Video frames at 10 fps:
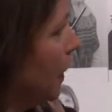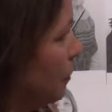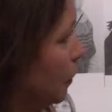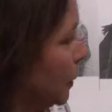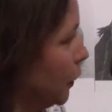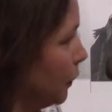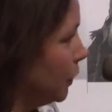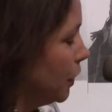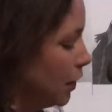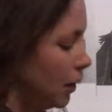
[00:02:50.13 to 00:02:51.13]
and
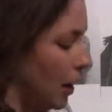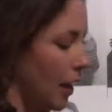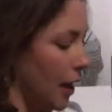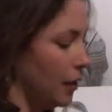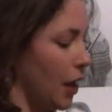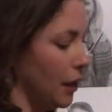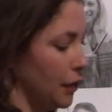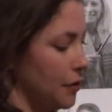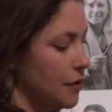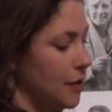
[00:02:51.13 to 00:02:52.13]
blue
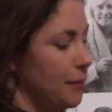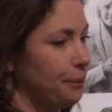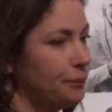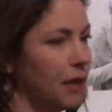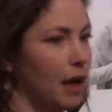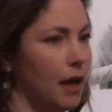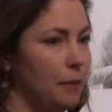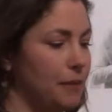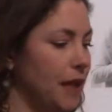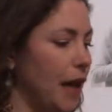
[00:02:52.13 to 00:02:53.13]
colors.
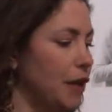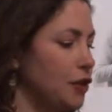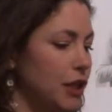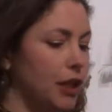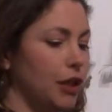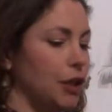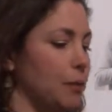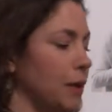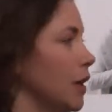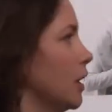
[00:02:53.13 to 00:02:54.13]
The energy
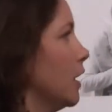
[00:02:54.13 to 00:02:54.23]
cube